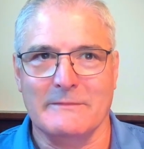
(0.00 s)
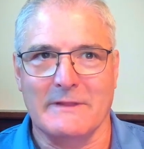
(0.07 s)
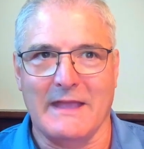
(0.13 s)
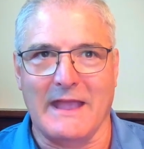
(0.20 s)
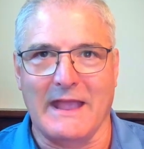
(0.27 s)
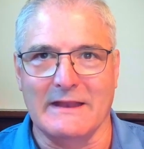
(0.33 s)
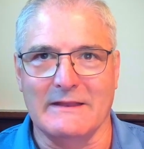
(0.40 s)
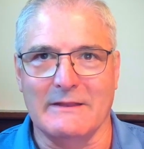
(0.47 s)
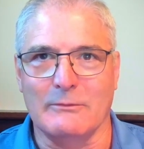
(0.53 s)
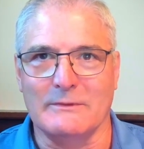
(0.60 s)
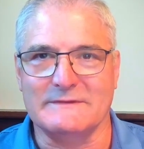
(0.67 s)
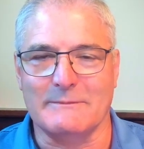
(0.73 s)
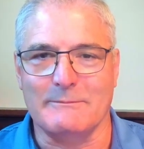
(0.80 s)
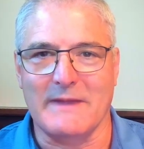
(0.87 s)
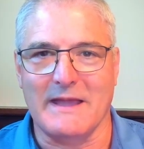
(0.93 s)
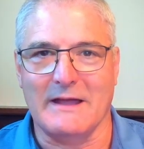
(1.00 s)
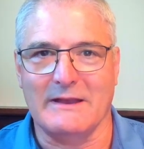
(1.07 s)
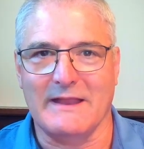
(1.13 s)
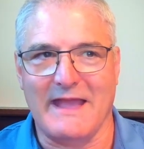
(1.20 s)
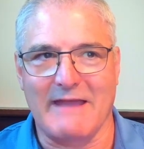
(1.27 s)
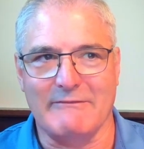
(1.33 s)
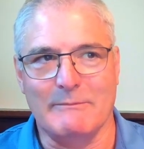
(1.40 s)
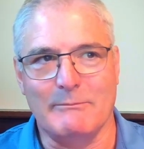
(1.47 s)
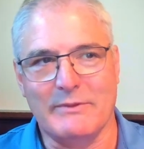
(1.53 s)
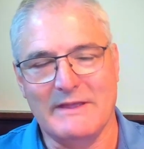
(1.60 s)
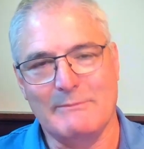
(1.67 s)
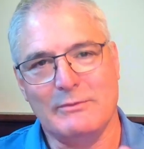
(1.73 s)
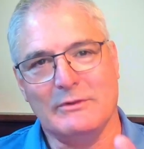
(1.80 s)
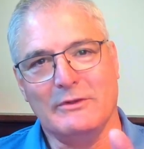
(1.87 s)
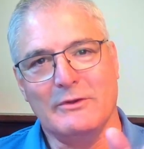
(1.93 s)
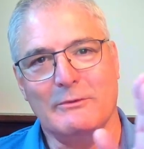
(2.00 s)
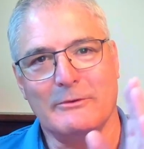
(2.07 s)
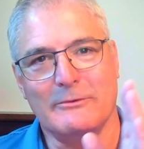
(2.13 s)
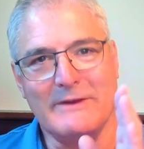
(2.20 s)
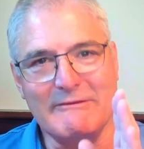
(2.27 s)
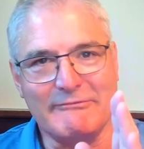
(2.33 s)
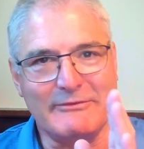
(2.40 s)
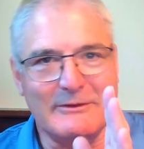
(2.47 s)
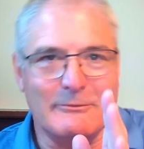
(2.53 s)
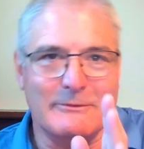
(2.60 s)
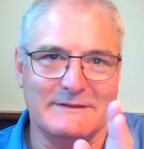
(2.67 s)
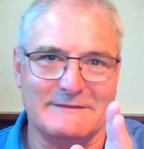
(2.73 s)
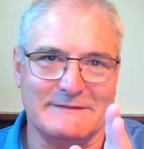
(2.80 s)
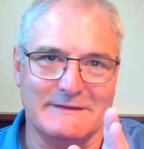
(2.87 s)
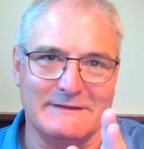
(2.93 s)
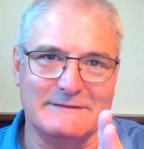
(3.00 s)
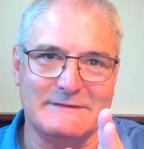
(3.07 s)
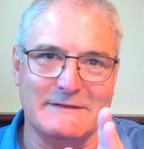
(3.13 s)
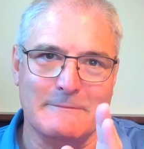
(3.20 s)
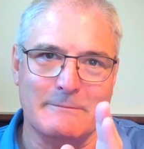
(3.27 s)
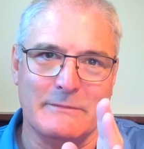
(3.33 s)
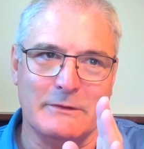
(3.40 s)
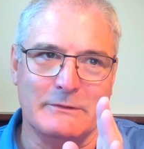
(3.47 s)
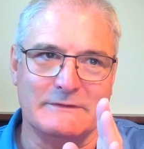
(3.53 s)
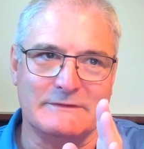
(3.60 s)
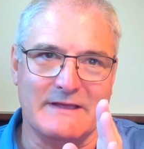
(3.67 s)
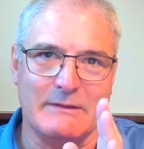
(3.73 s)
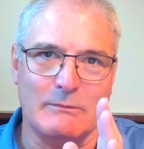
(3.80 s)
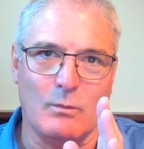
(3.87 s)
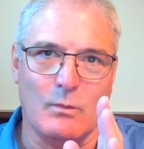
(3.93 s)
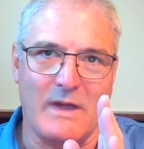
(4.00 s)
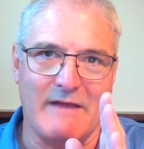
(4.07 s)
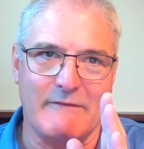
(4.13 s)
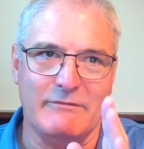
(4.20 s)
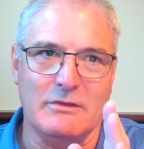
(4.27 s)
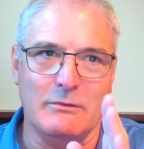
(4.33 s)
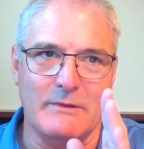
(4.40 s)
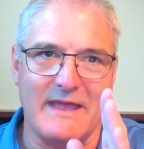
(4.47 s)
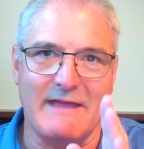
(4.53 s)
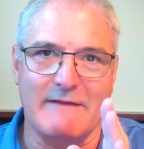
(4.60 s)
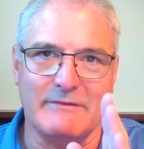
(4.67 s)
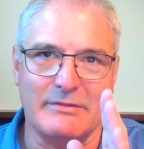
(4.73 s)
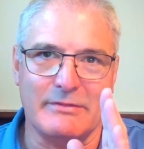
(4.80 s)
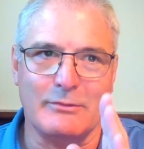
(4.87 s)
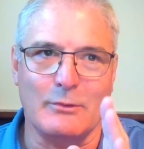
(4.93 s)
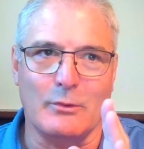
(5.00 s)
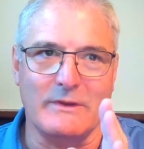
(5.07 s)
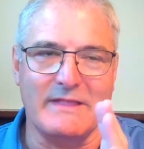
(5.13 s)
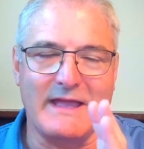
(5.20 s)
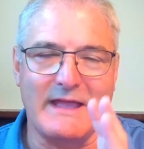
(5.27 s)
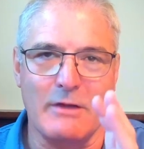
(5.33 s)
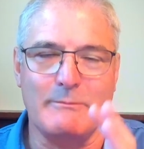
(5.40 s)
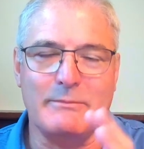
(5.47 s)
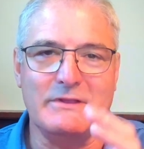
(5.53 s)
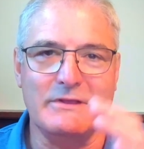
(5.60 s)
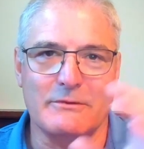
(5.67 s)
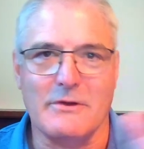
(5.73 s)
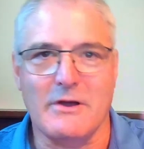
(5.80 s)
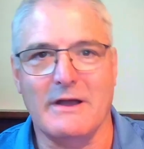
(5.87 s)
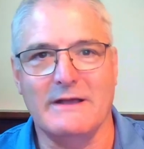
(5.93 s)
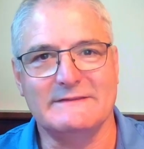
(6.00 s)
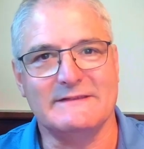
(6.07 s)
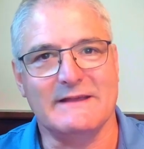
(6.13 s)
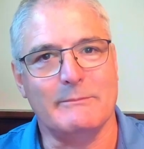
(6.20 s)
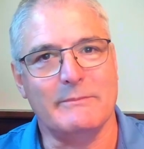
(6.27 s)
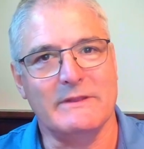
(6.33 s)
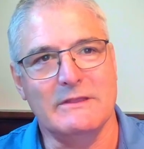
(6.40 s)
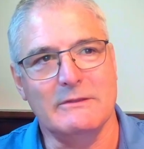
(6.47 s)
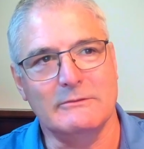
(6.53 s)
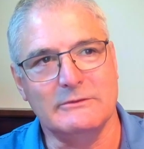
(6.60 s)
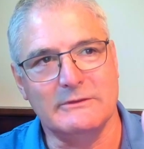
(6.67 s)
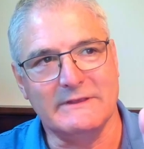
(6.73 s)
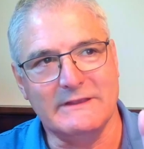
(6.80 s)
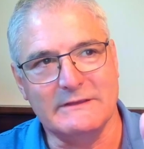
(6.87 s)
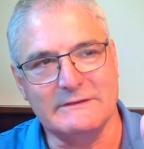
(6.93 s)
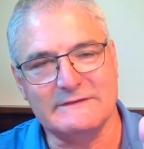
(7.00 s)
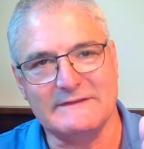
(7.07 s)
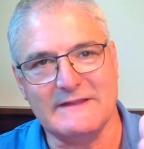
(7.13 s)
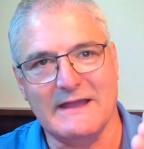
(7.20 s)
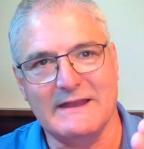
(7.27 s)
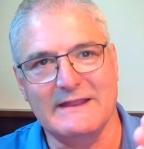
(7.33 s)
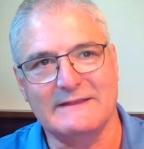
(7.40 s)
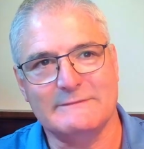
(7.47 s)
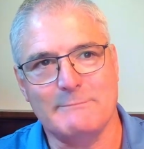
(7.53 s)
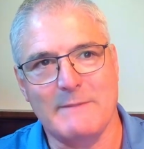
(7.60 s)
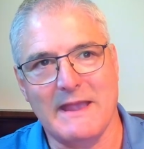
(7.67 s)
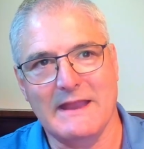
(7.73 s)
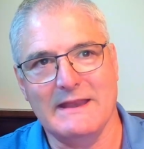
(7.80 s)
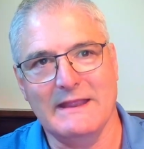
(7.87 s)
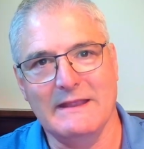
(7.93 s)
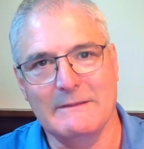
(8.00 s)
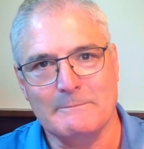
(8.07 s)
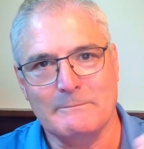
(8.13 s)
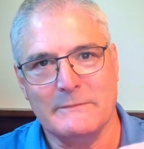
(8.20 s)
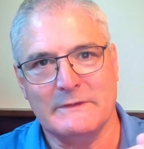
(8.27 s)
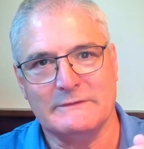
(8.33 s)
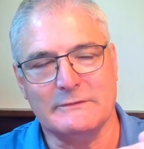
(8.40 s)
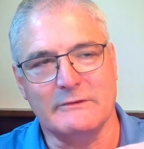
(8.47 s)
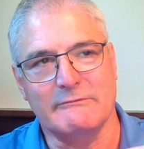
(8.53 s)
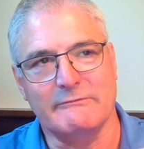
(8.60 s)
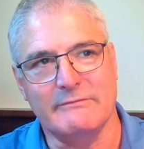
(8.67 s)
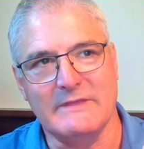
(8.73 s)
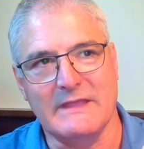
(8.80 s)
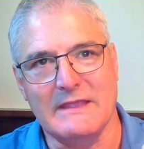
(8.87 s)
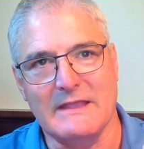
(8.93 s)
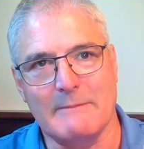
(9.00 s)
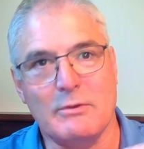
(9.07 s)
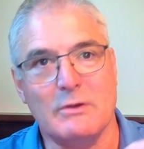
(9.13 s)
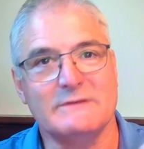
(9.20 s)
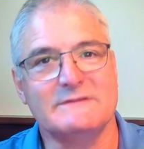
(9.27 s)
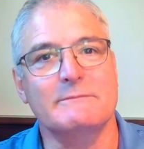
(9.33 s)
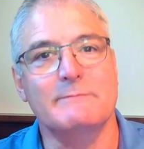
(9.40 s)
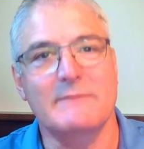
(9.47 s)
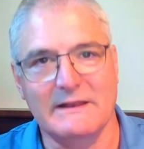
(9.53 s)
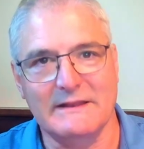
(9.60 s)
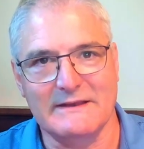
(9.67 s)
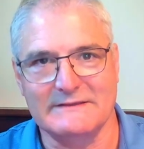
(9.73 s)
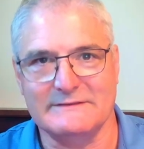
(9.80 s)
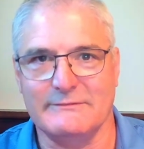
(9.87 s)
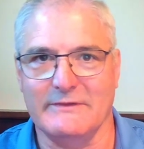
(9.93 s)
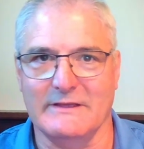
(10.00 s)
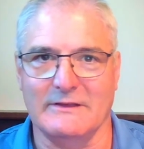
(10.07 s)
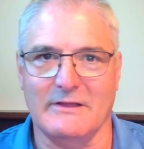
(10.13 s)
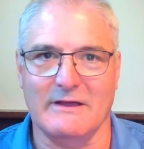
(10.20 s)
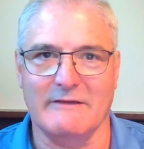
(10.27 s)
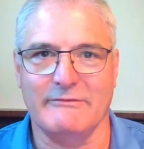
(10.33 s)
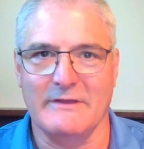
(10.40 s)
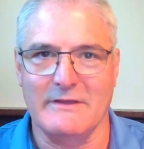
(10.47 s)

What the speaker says: it was about having people who were influencers who say, have you ever thought? They open your eyes up, and you start expanding sort of the possibilities for your life.